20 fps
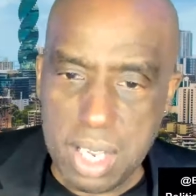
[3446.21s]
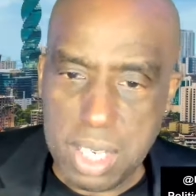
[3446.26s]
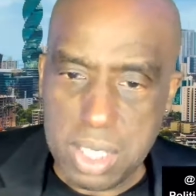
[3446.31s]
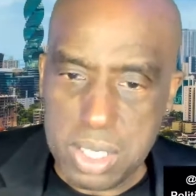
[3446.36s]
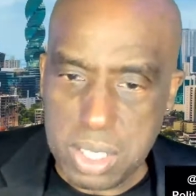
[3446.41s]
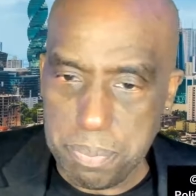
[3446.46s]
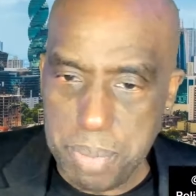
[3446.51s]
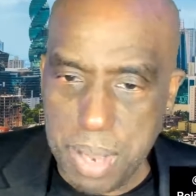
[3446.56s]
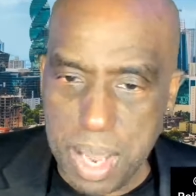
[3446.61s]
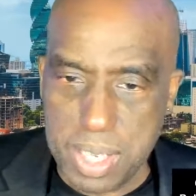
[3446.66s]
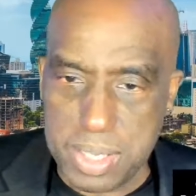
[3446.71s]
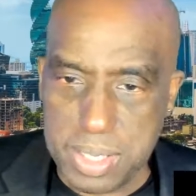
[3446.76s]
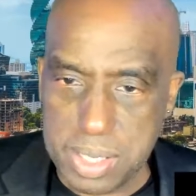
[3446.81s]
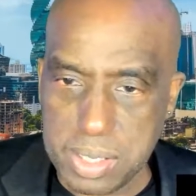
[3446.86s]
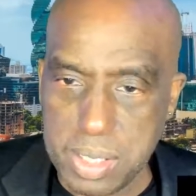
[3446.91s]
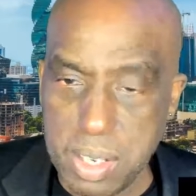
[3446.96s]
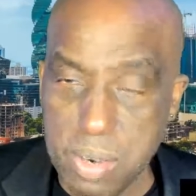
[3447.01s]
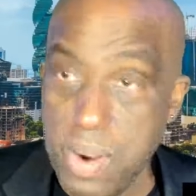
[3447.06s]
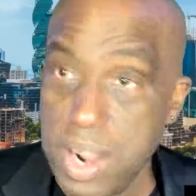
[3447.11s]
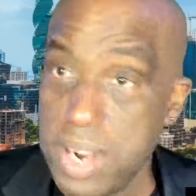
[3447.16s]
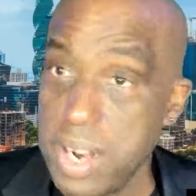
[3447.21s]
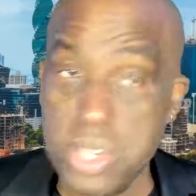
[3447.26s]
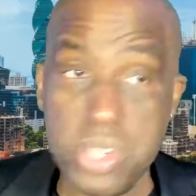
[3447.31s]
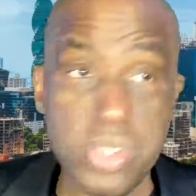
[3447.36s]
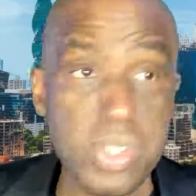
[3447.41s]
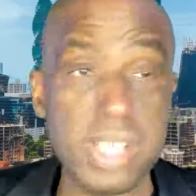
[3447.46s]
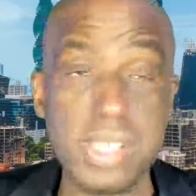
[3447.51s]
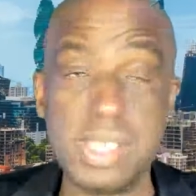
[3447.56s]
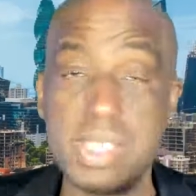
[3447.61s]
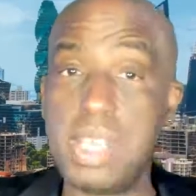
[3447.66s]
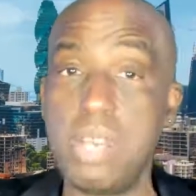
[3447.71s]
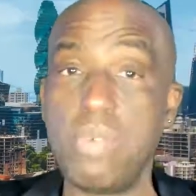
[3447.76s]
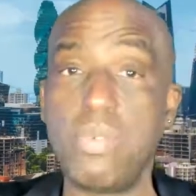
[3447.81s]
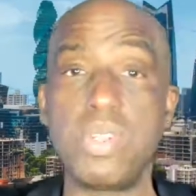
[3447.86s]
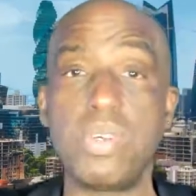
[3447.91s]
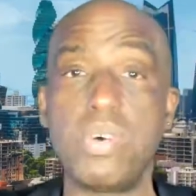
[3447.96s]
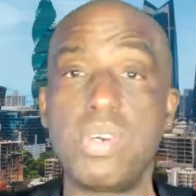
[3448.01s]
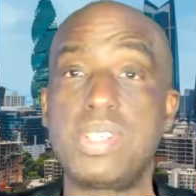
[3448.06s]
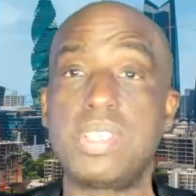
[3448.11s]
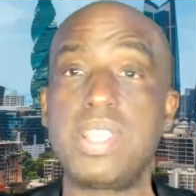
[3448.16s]
to Politics Done Right. And you can see it
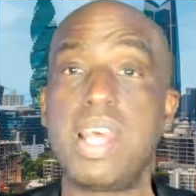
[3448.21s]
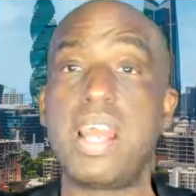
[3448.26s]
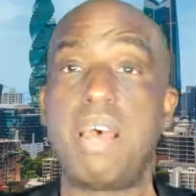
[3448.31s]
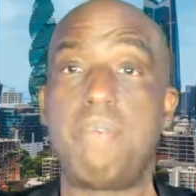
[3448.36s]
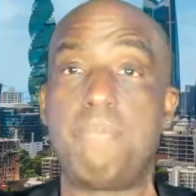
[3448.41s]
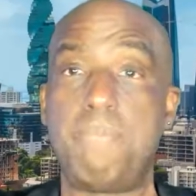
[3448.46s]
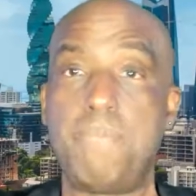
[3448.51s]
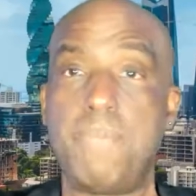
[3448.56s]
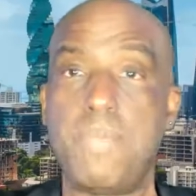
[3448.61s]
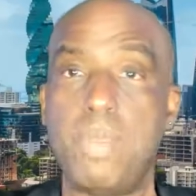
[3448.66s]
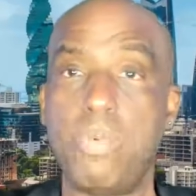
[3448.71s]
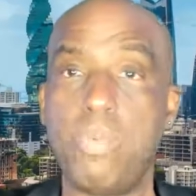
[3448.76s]
with our setup.